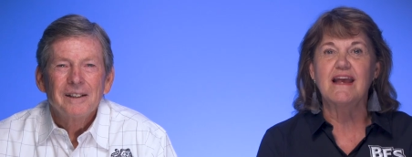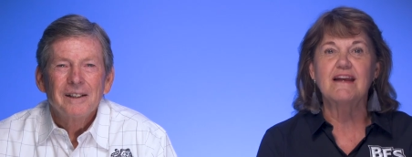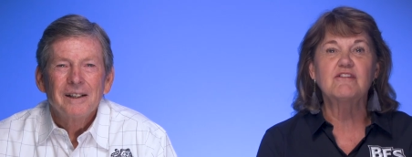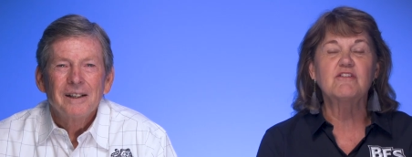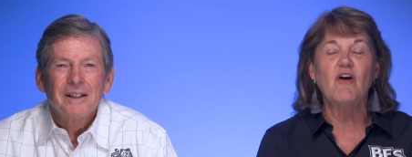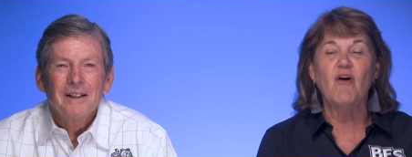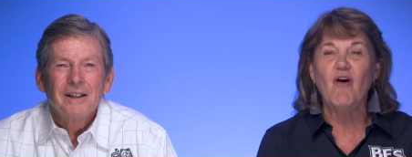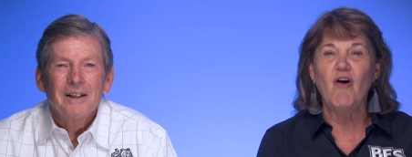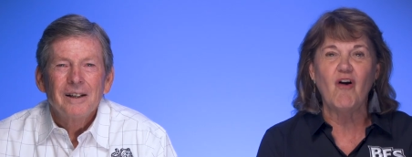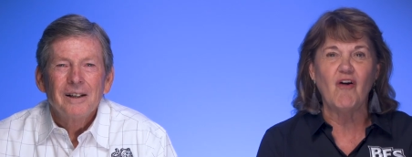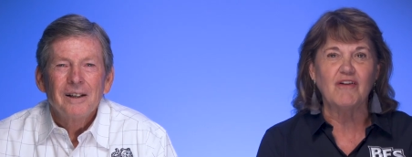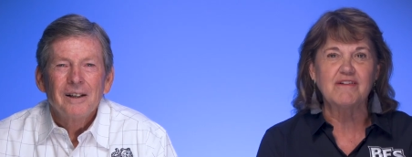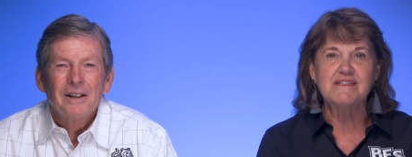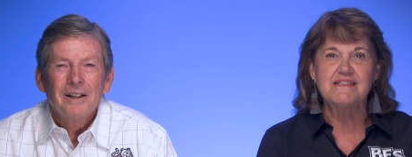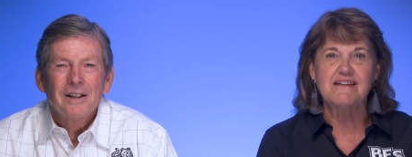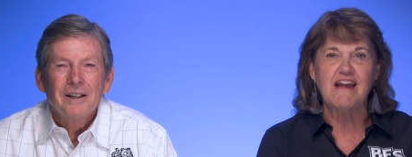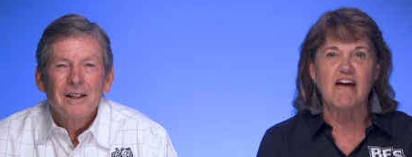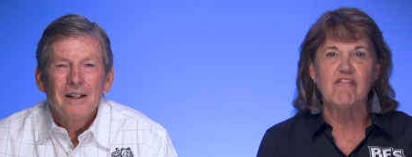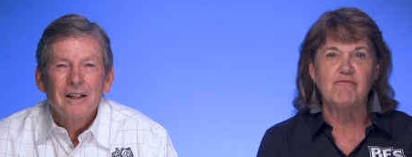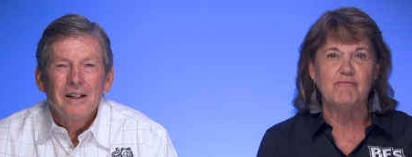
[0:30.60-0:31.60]
Speaker 1: and all
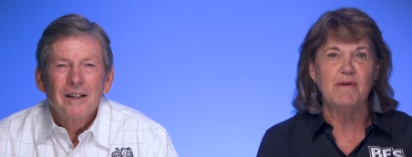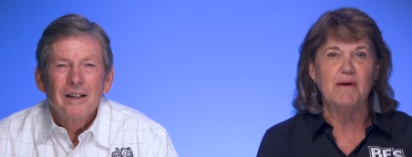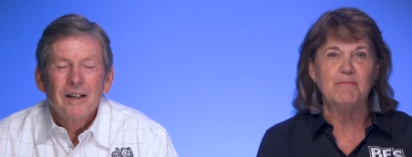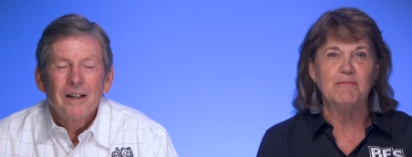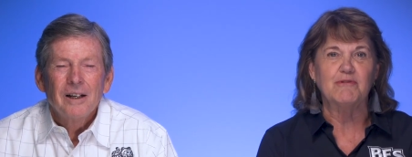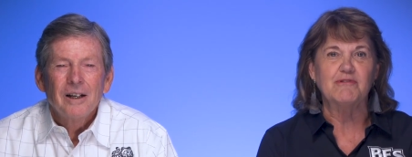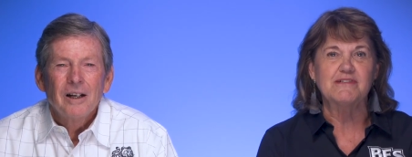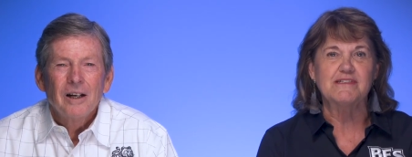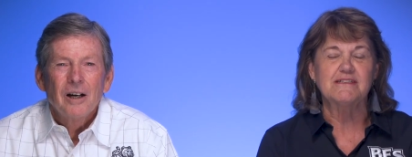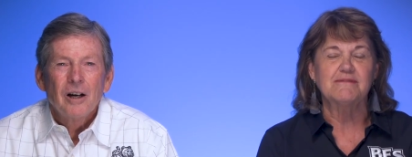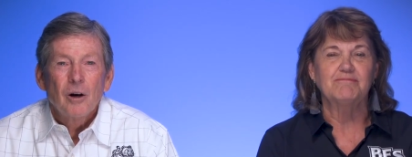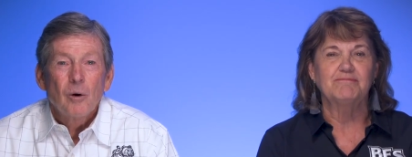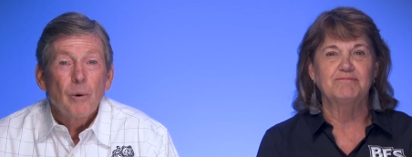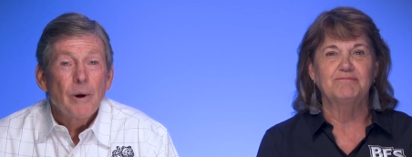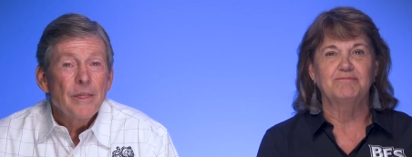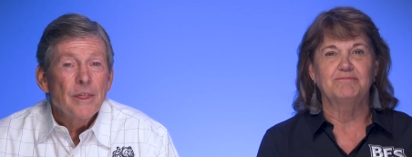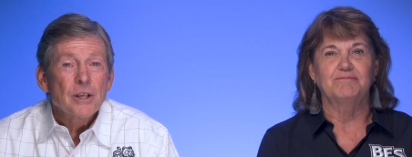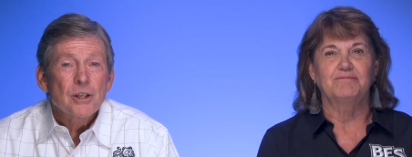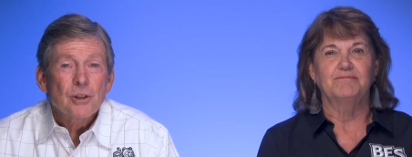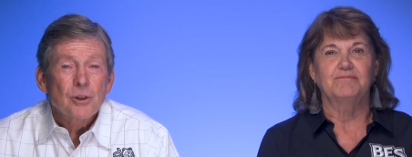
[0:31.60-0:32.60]
staff members.
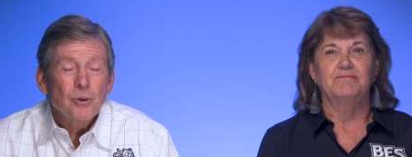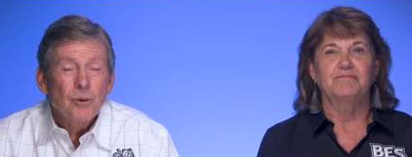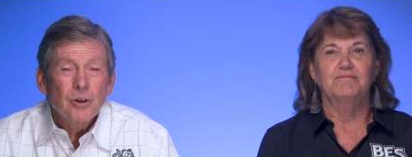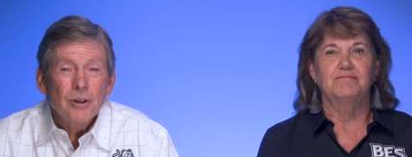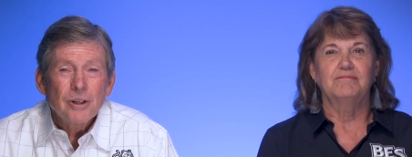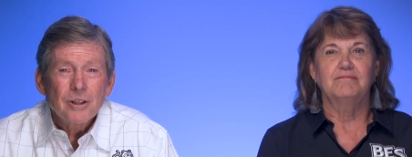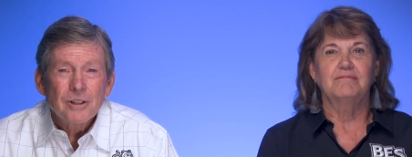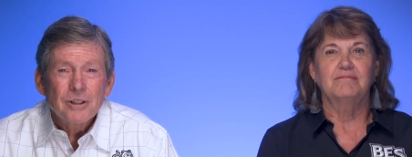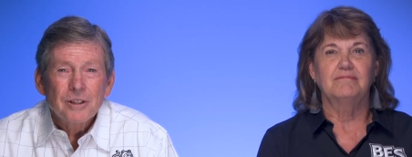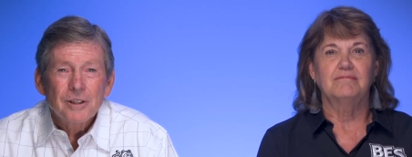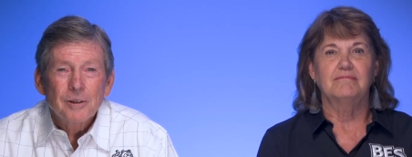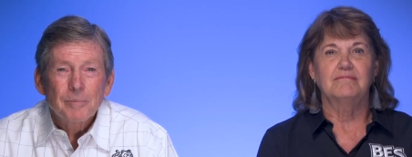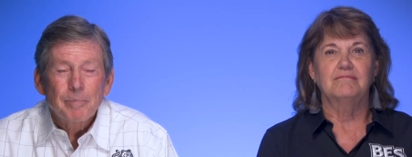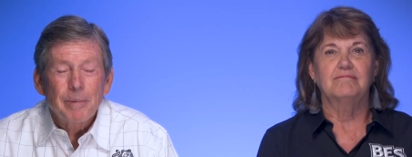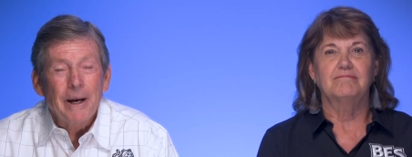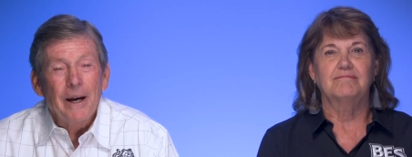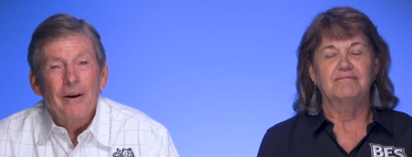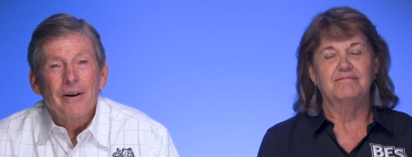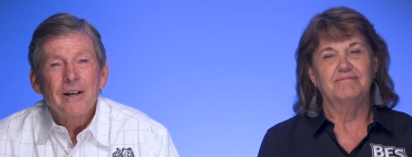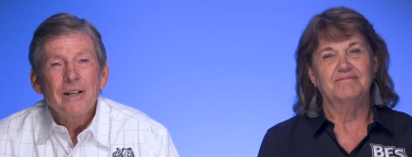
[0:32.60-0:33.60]
When the students,
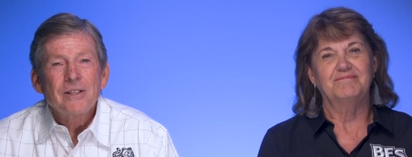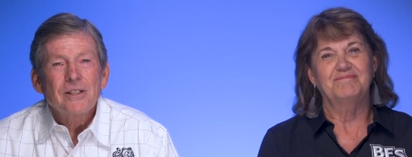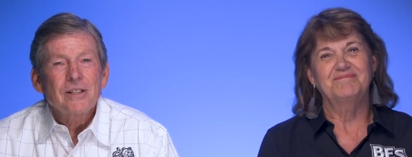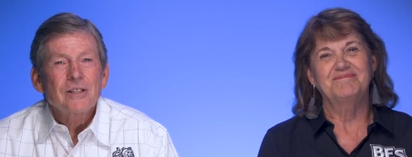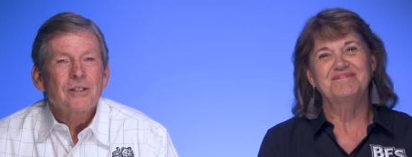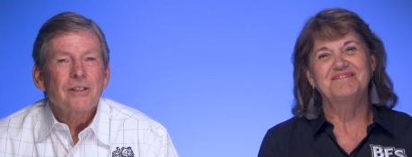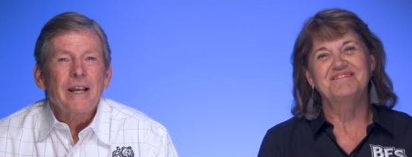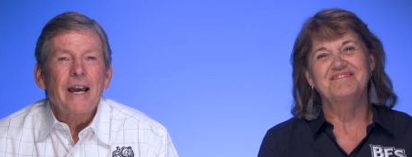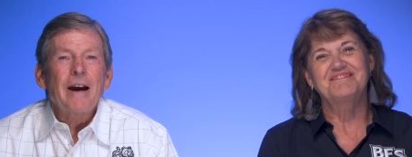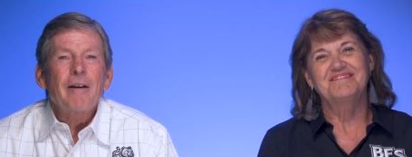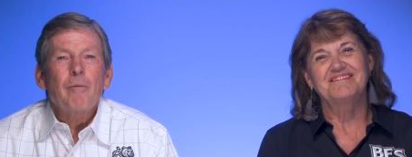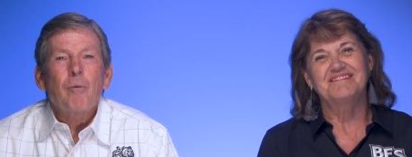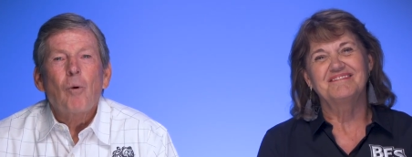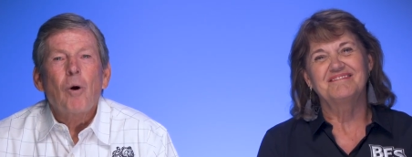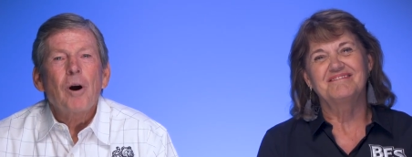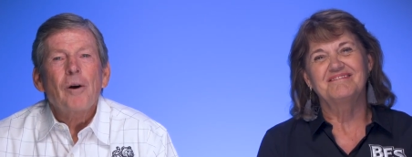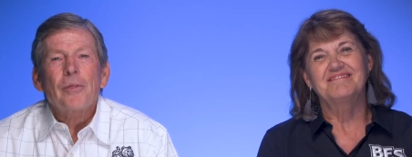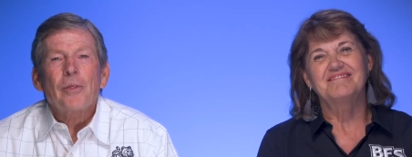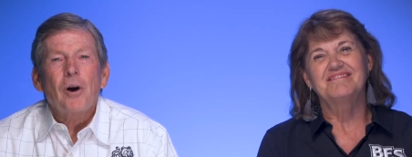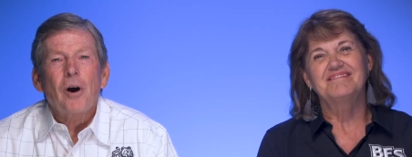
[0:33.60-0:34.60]
parents, and staff
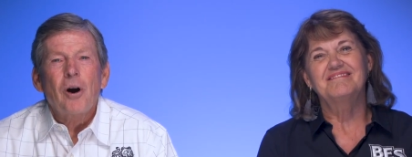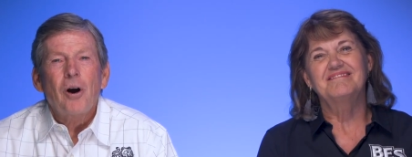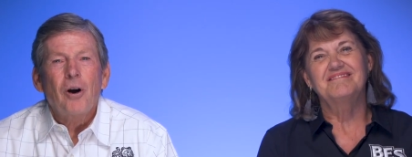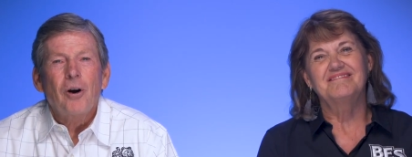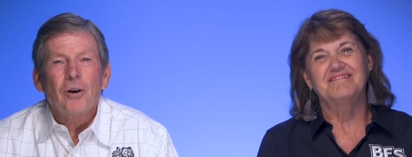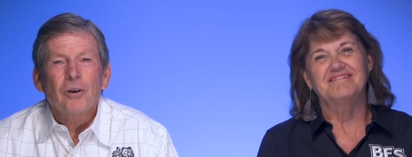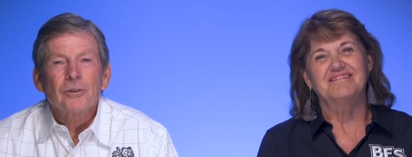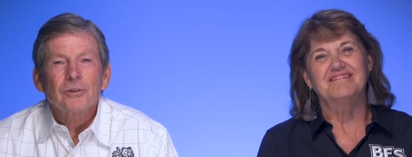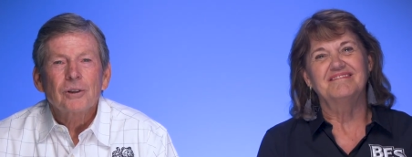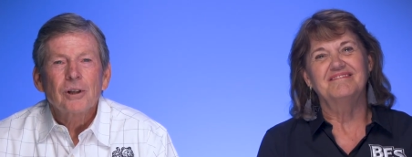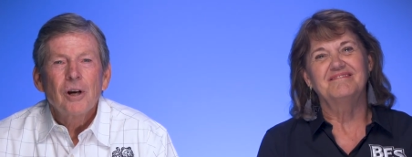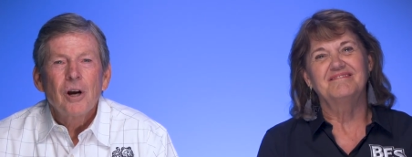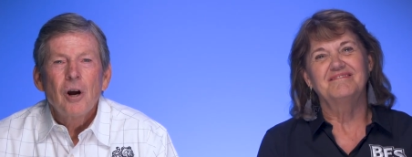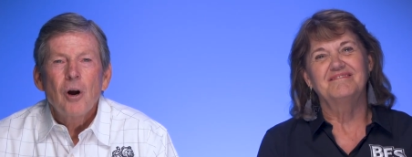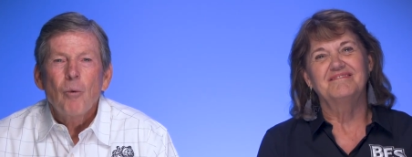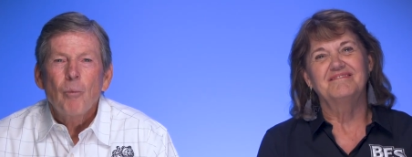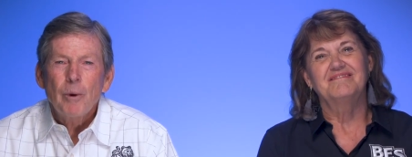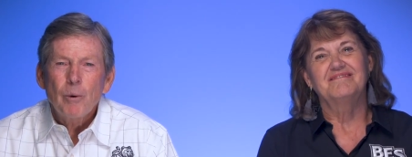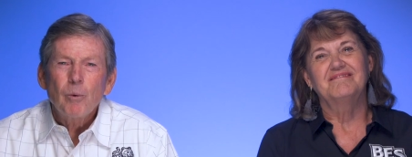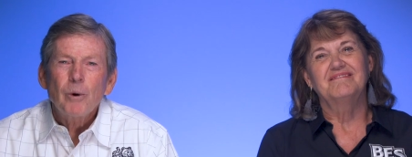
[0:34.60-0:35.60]
walk the halls,
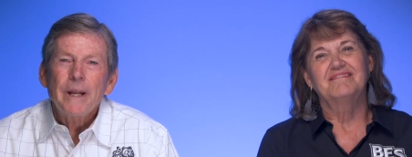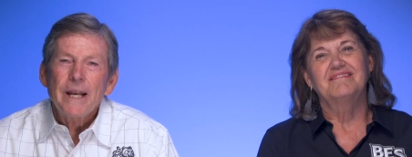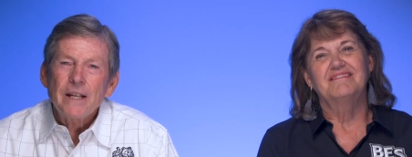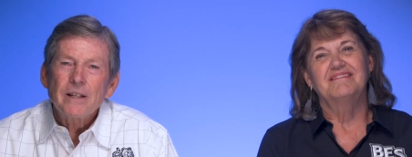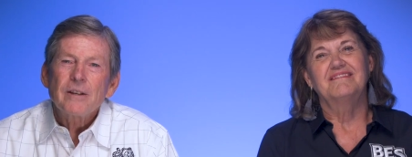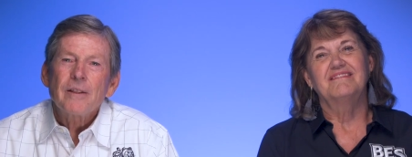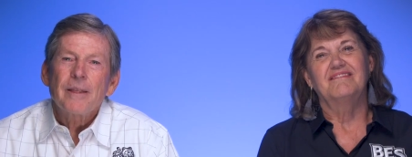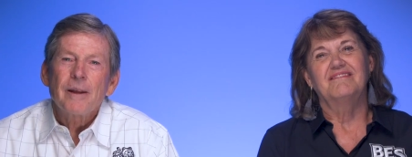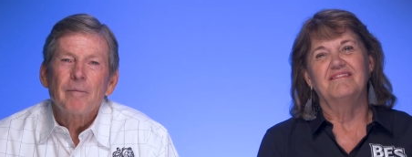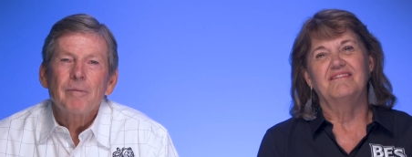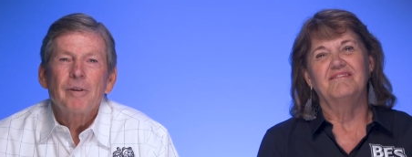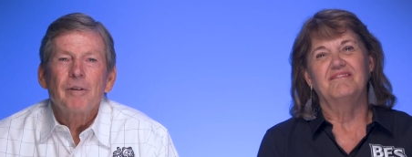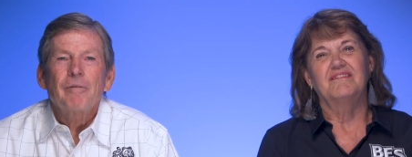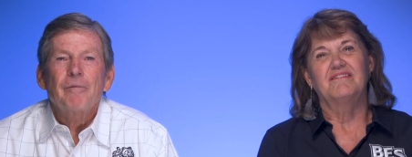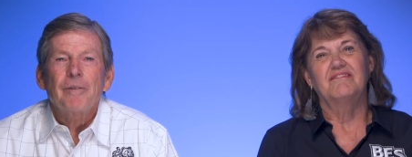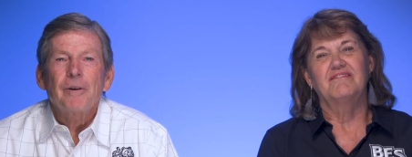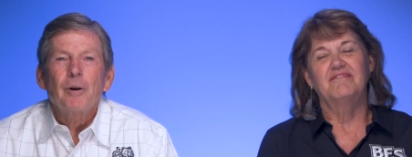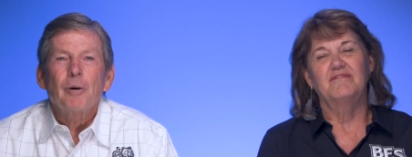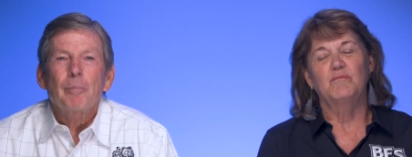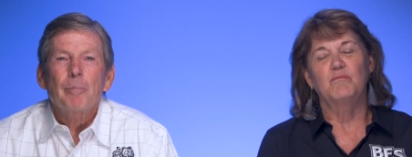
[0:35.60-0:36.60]
we want each of them to
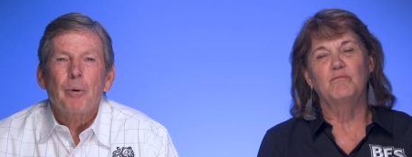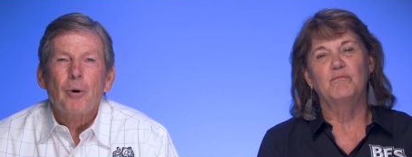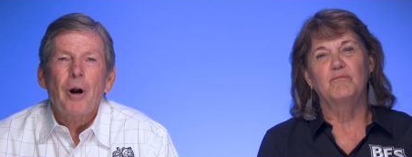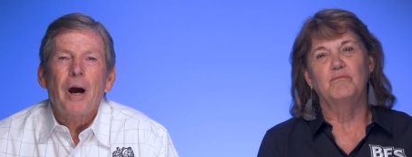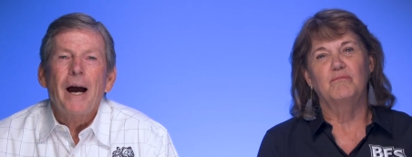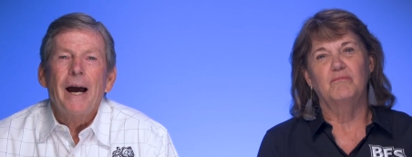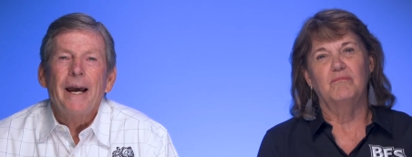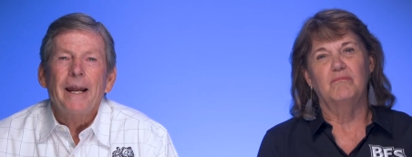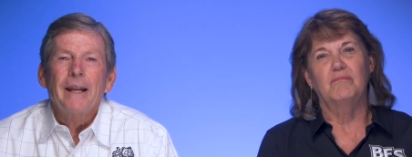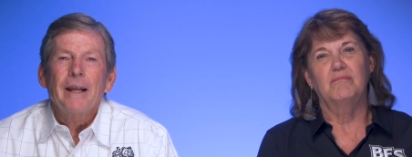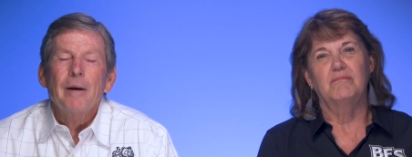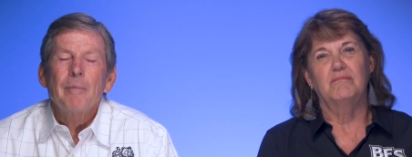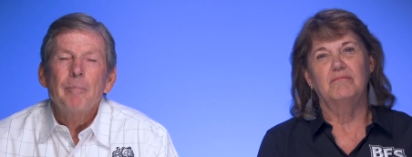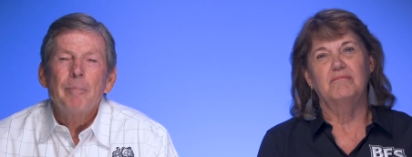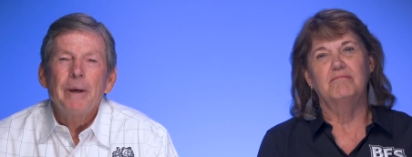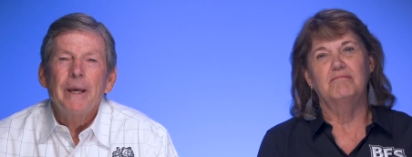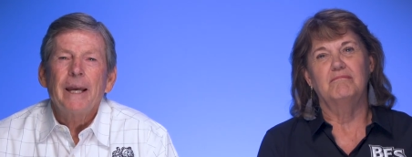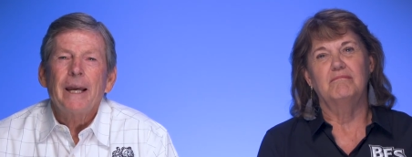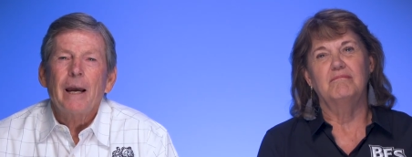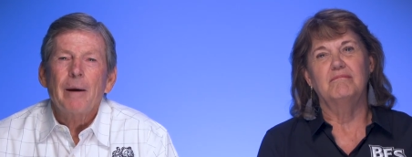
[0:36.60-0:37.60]
feel pride in
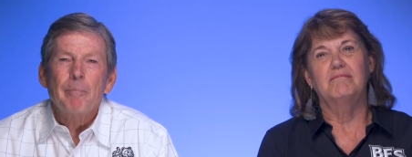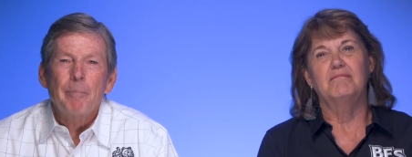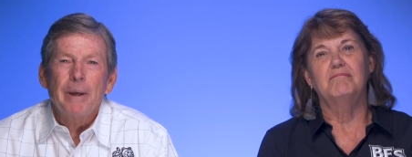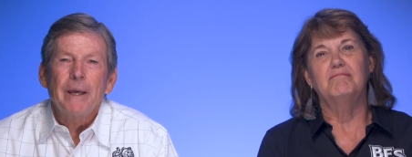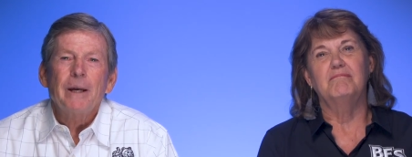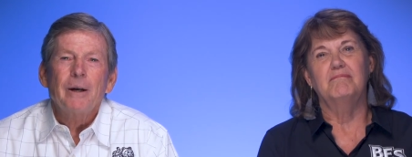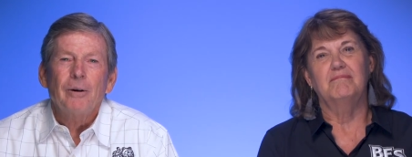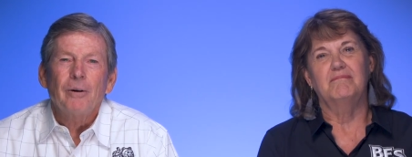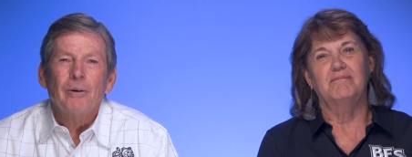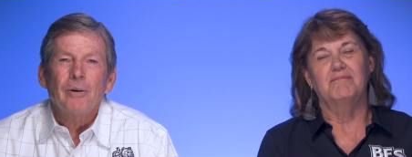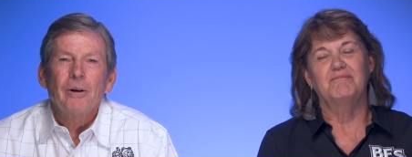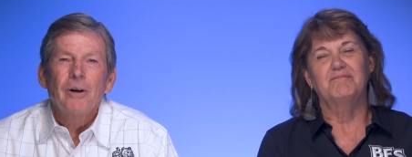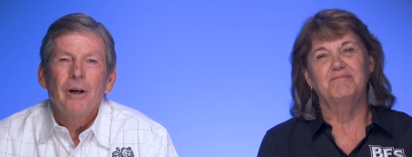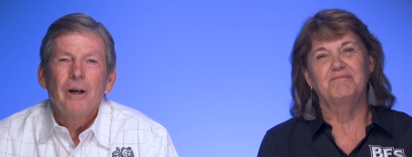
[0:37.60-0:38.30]
being a Bengal,